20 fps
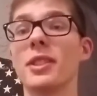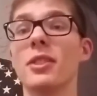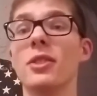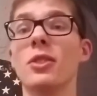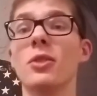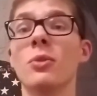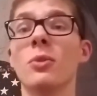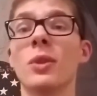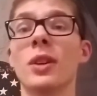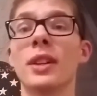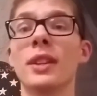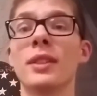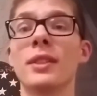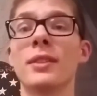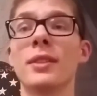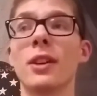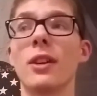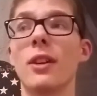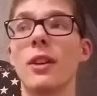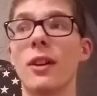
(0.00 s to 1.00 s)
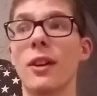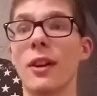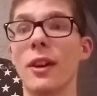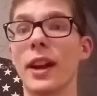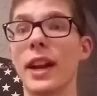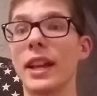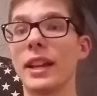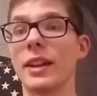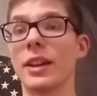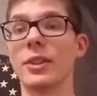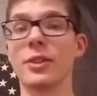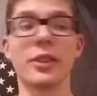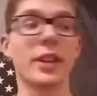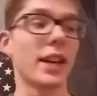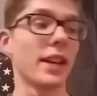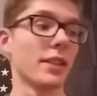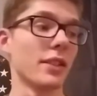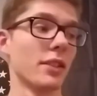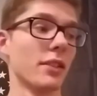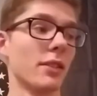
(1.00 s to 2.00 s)
The new ones are 800
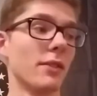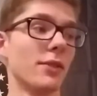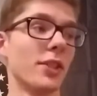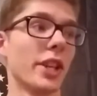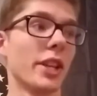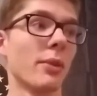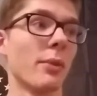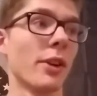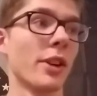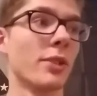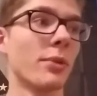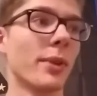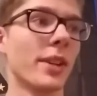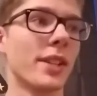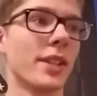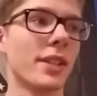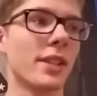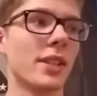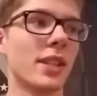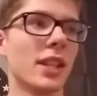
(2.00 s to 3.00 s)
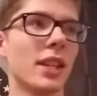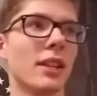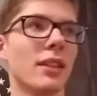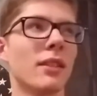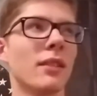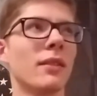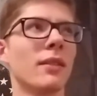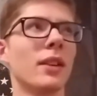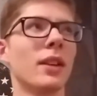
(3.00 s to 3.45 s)
as of January 2016.